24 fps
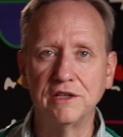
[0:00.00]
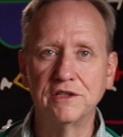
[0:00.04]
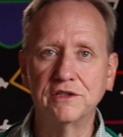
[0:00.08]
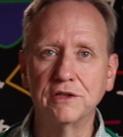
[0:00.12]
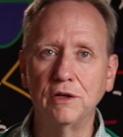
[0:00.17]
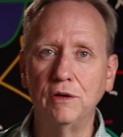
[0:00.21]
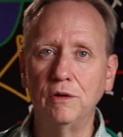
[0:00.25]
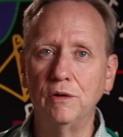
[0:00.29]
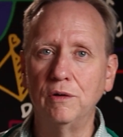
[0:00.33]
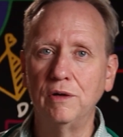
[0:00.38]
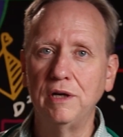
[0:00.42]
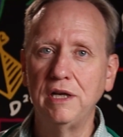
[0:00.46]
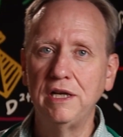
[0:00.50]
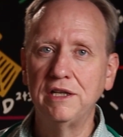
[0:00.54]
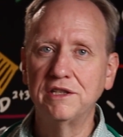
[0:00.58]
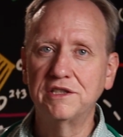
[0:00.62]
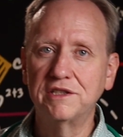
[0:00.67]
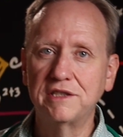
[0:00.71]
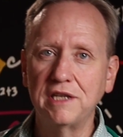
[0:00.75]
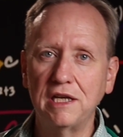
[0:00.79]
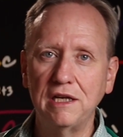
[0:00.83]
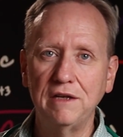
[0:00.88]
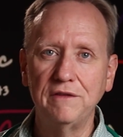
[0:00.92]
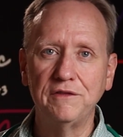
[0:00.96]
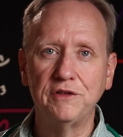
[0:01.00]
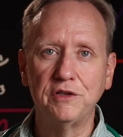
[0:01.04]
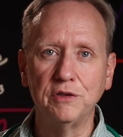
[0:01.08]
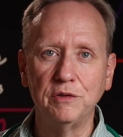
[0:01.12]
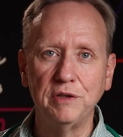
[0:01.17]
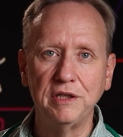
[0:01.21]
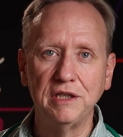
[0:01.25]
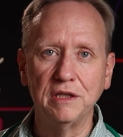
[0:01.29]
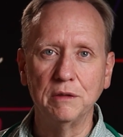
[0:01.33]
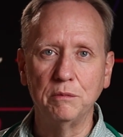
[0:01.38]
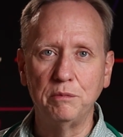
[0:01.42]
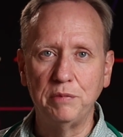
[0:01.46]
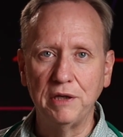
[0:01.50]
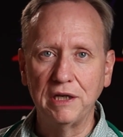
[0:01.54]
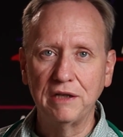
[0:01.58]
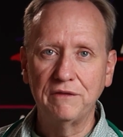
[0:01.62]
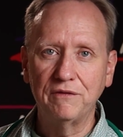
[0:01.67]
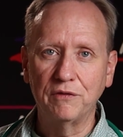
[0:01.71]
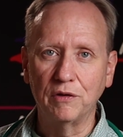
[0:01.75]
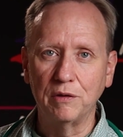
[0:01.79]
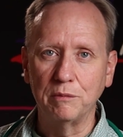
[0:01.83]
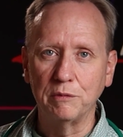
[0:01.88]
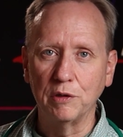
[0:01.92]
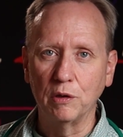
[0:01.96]
so instead of doing the big
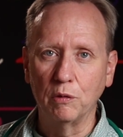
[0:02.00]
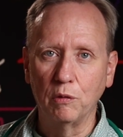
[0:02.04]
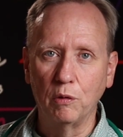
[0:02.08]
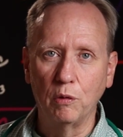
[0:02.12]
formula,